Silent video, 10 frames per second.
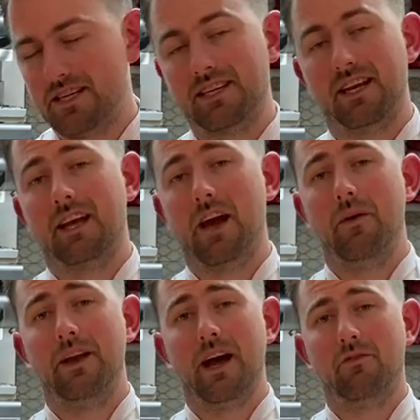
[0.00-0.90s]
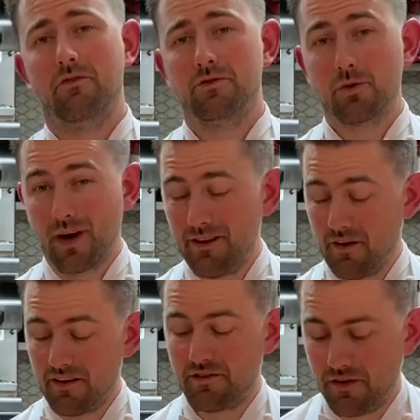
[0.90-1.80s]
is gonna go in the oven
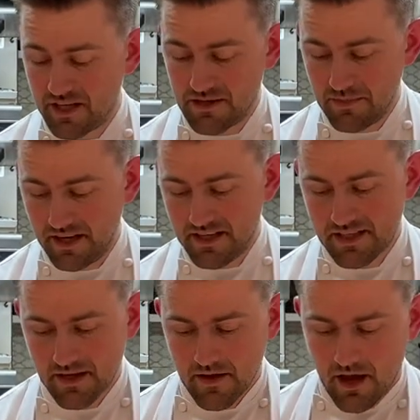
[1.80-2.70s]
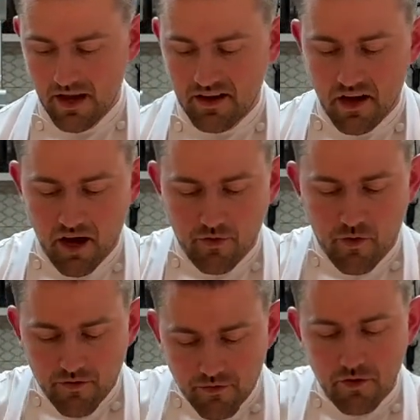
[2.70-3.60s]
25 to 30 minutes and
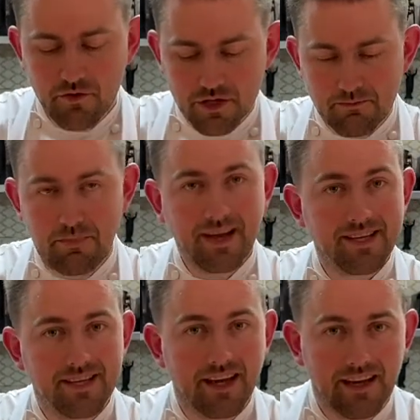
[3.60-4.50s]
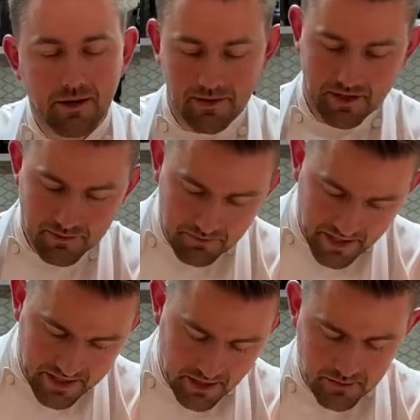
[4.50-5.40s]
halfway through just baste it a little bit. Just
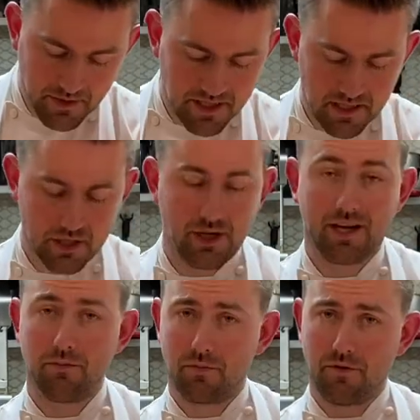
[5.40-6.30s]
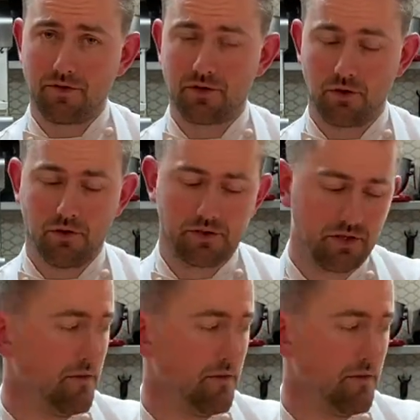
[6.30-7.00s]
baste those pieces of chicken with the sauce.